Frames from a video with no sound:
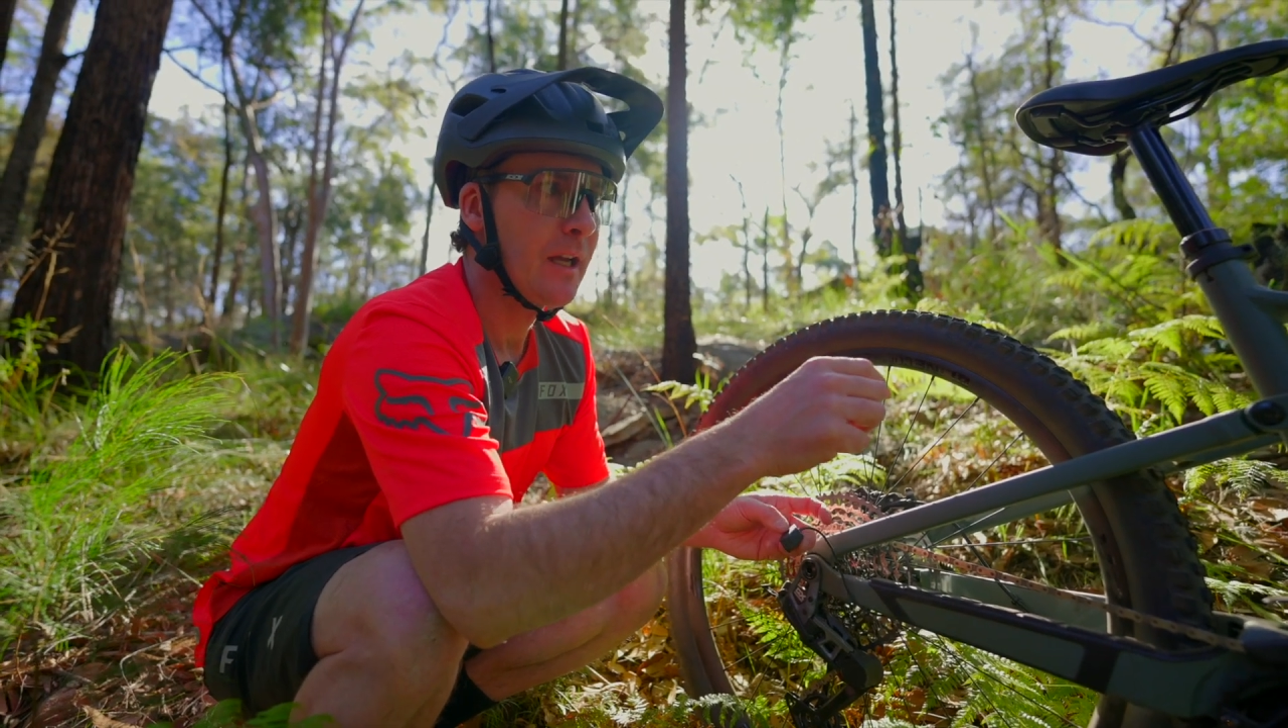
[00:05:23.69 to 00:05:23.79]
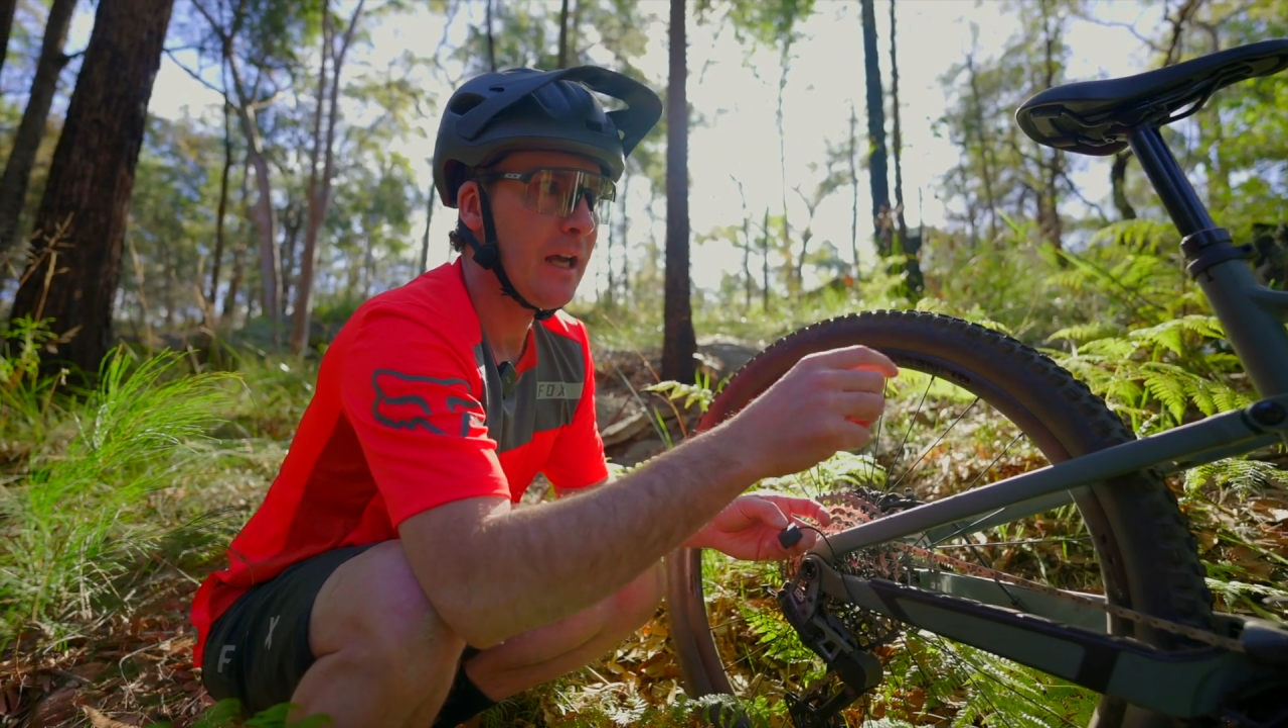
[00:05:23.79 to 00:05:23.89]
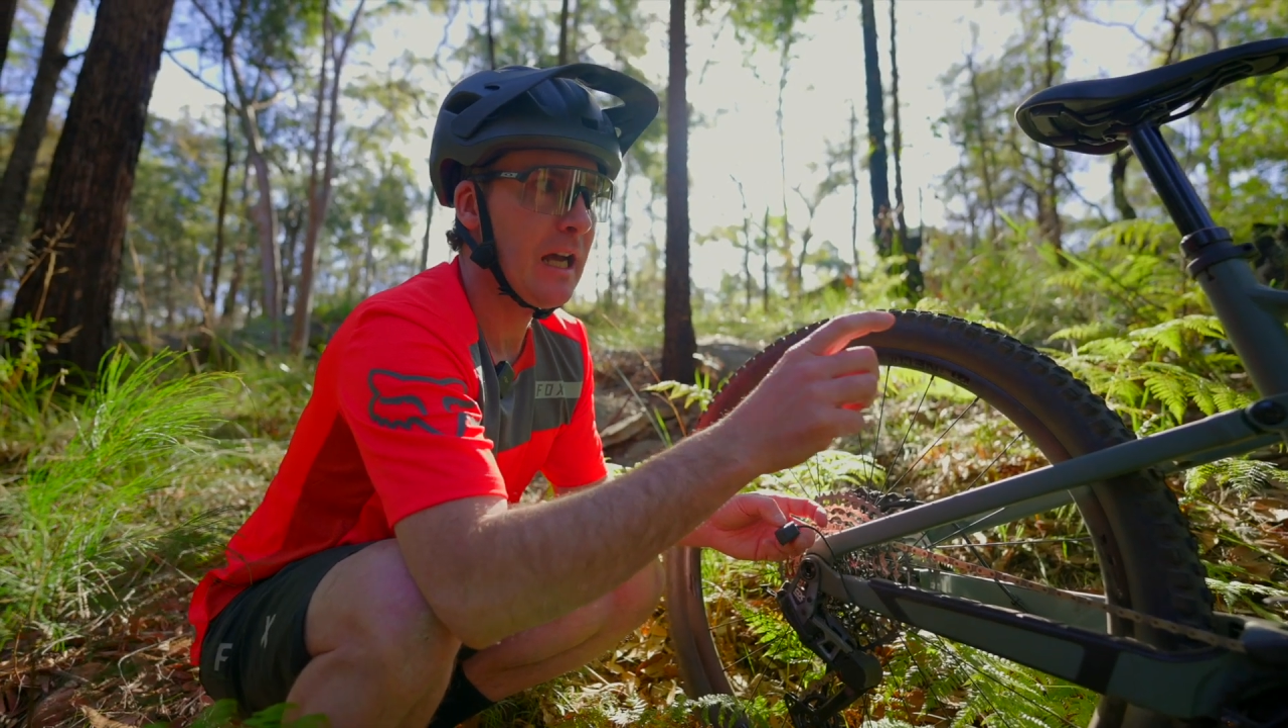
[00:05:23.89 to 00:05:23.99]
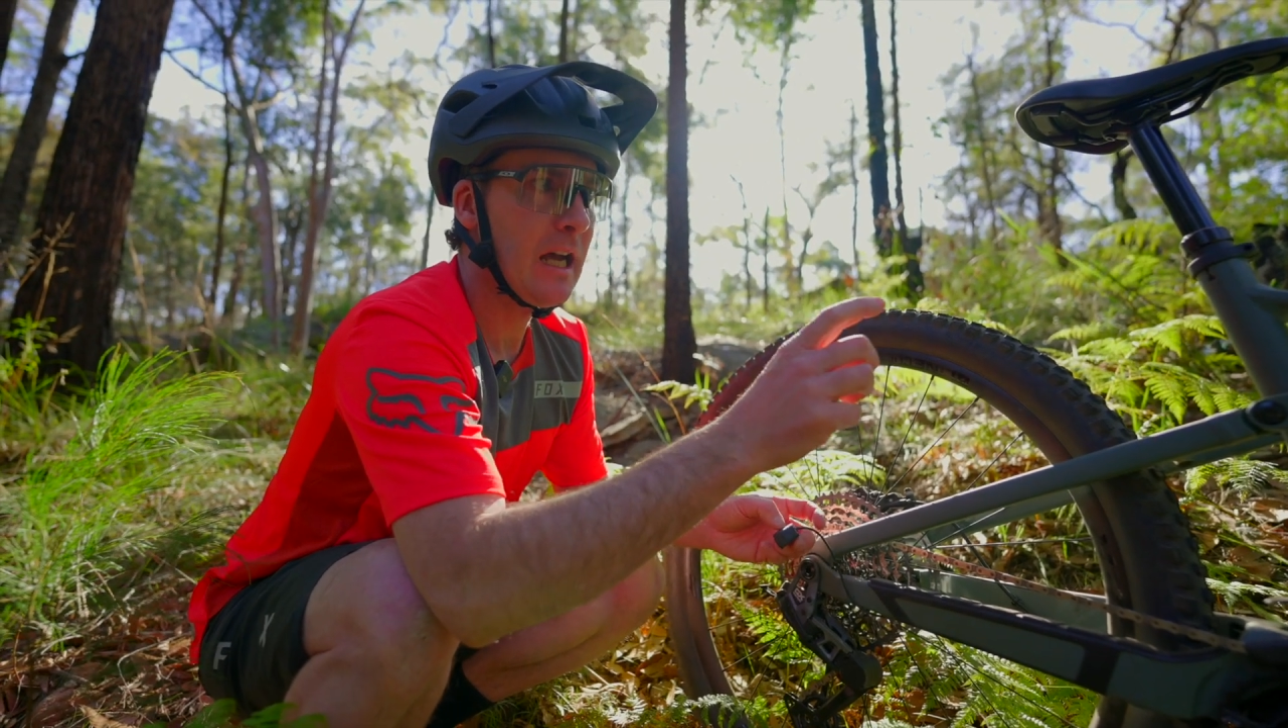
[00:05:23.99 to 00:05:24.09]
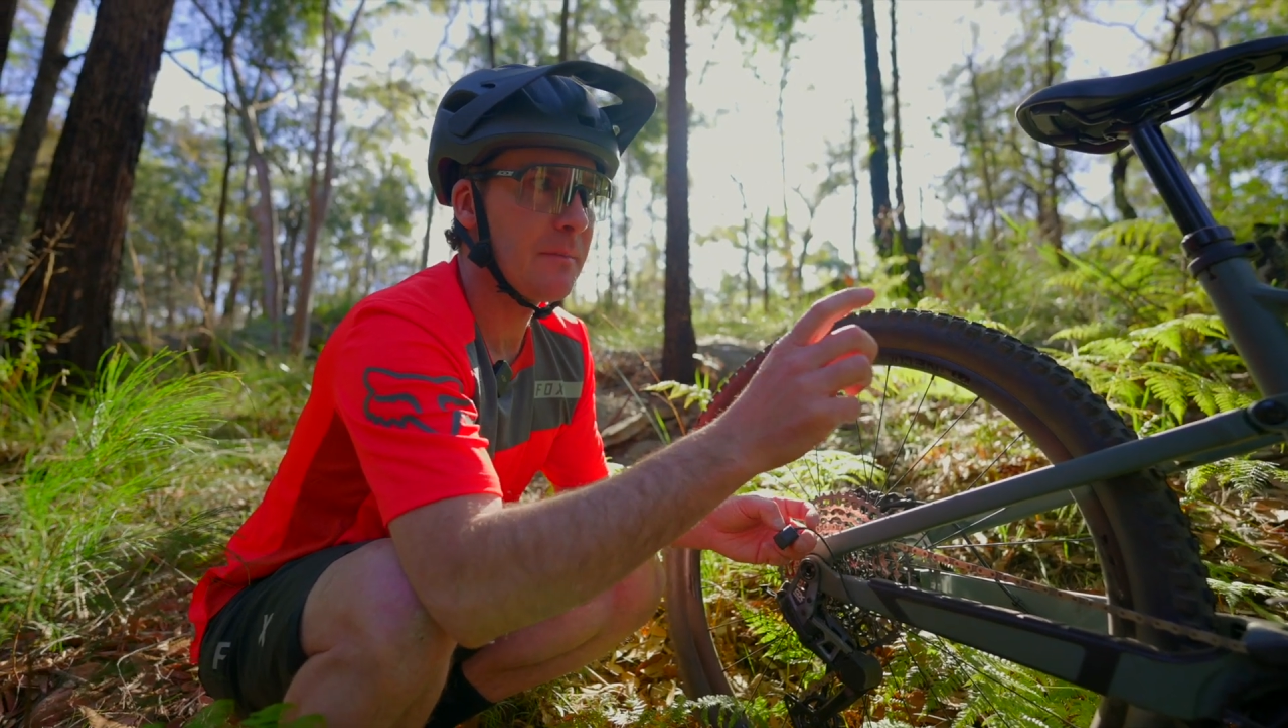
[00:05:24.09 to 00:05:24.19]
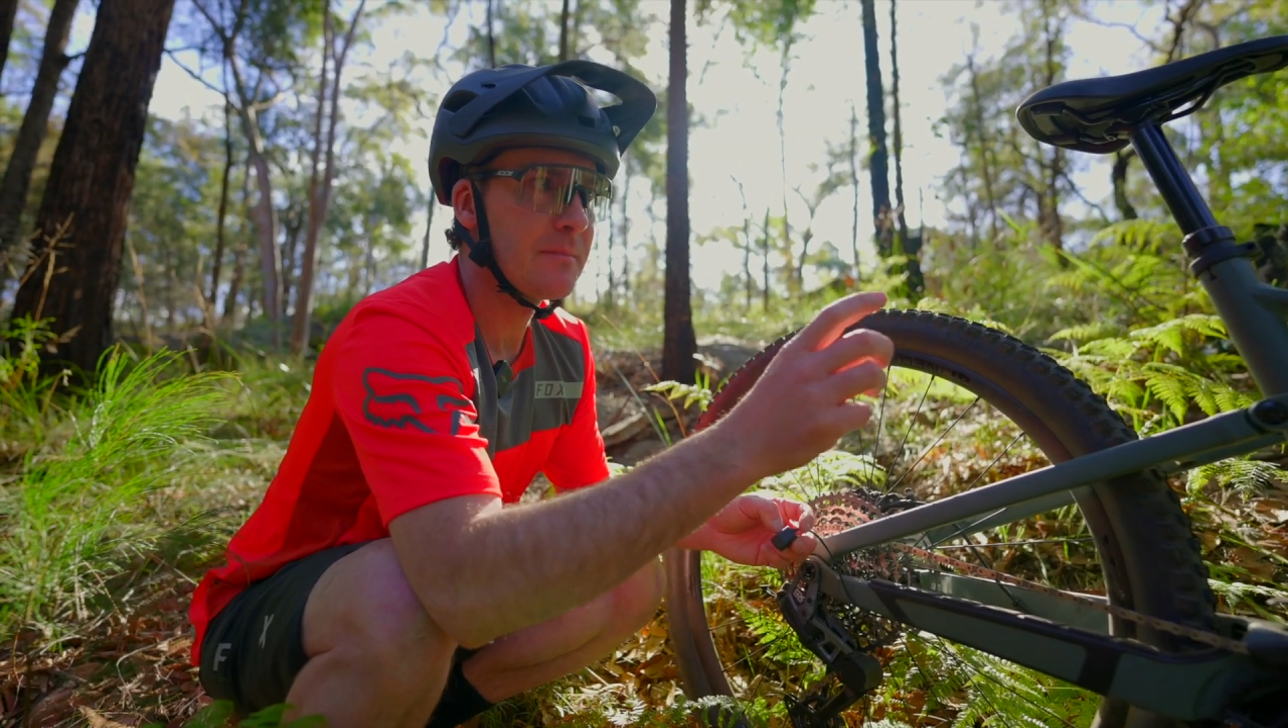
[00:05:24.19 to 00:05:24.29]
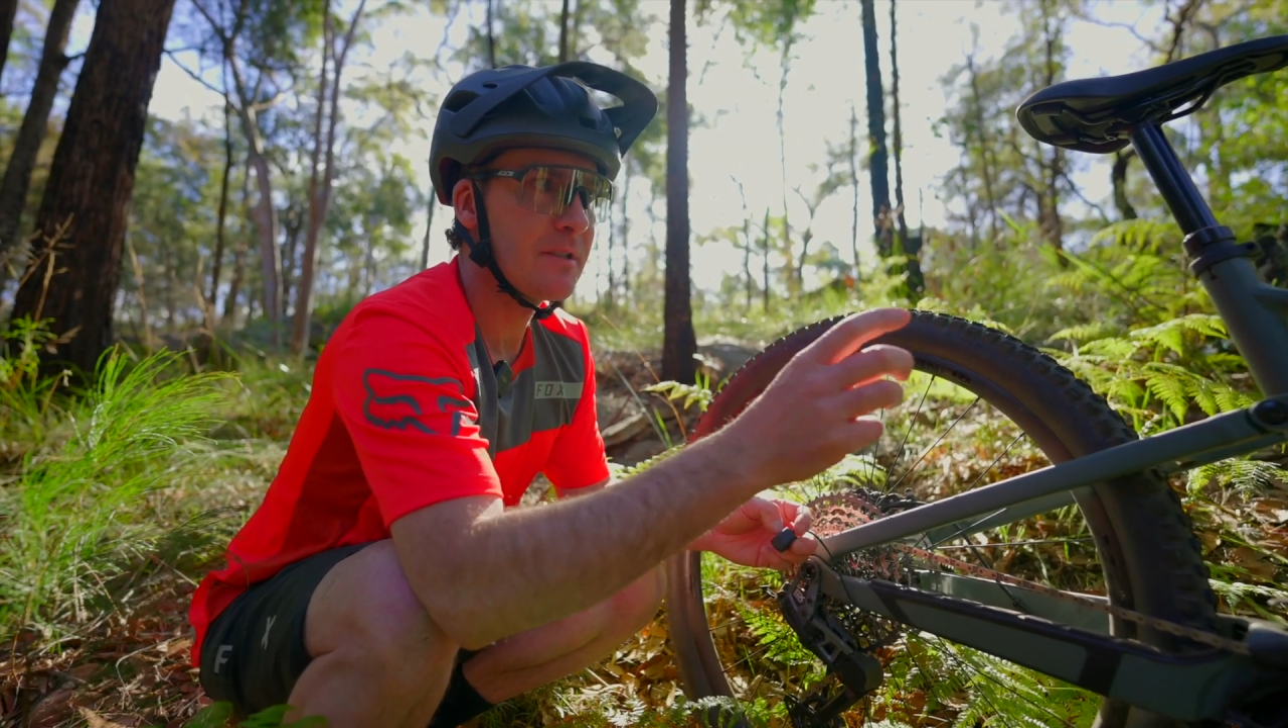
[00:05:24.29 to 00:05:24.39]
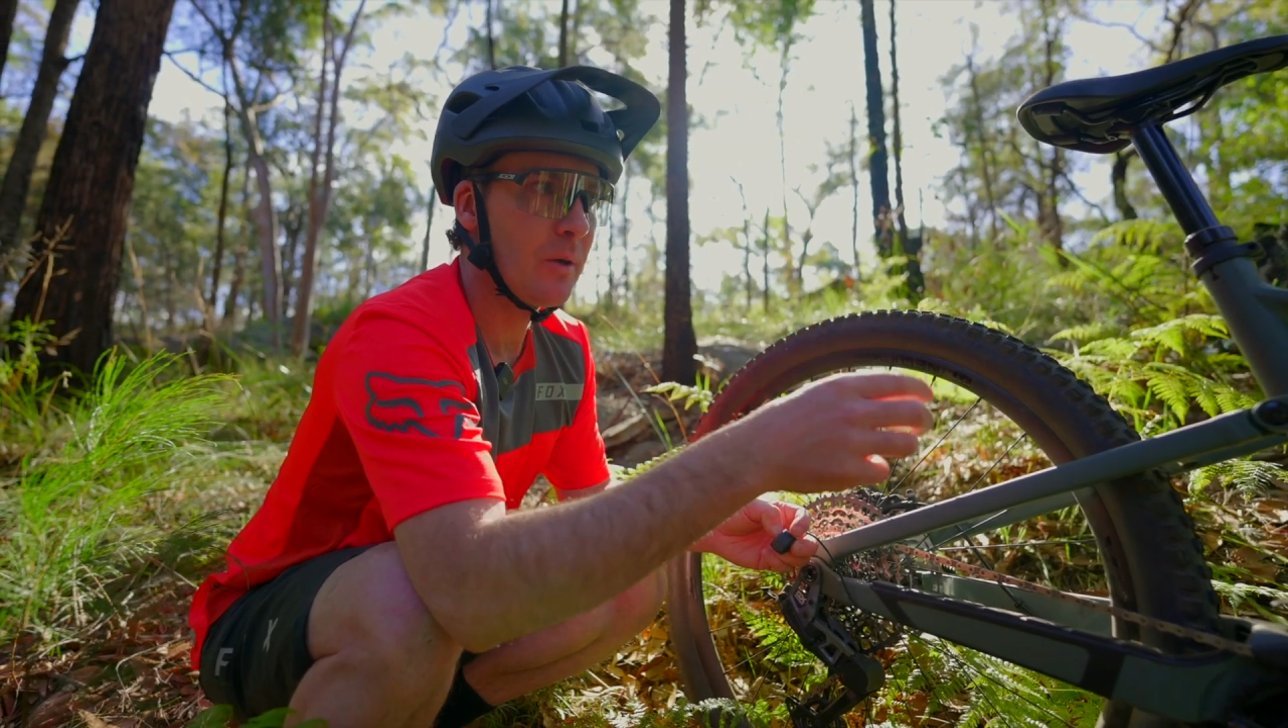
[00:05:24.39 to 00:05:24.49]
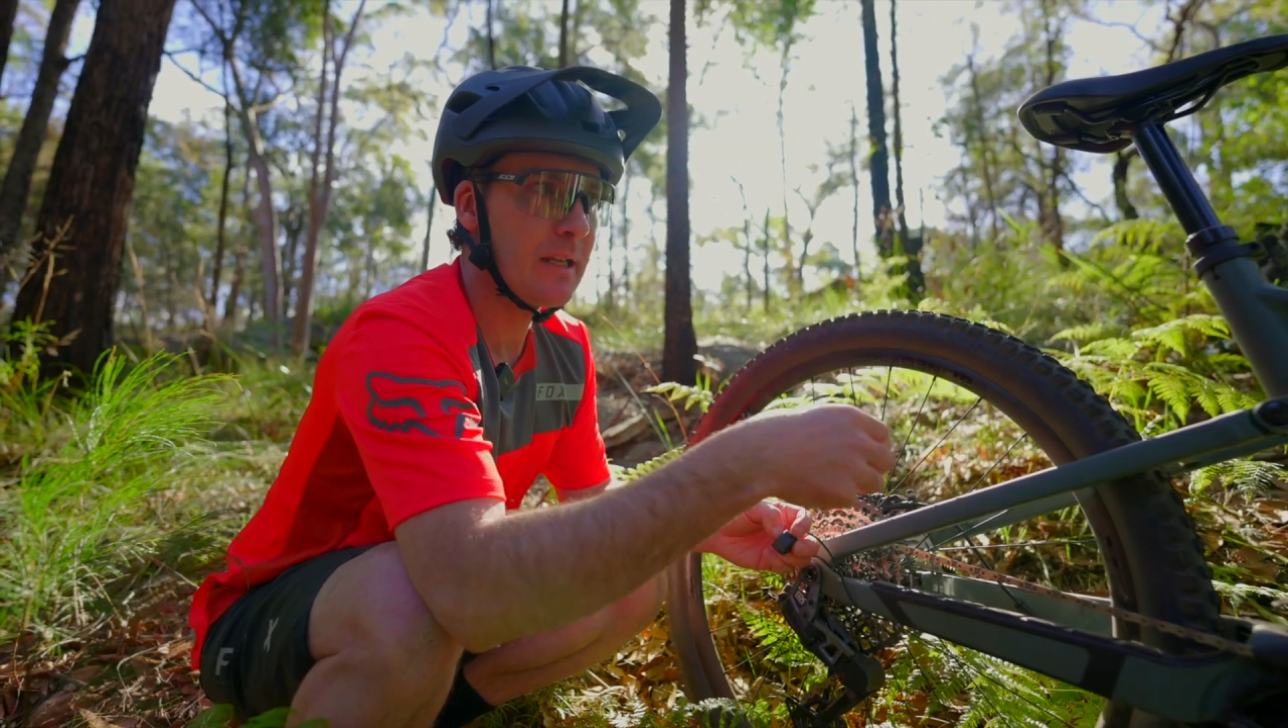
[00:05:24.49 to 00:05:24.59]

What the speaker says: So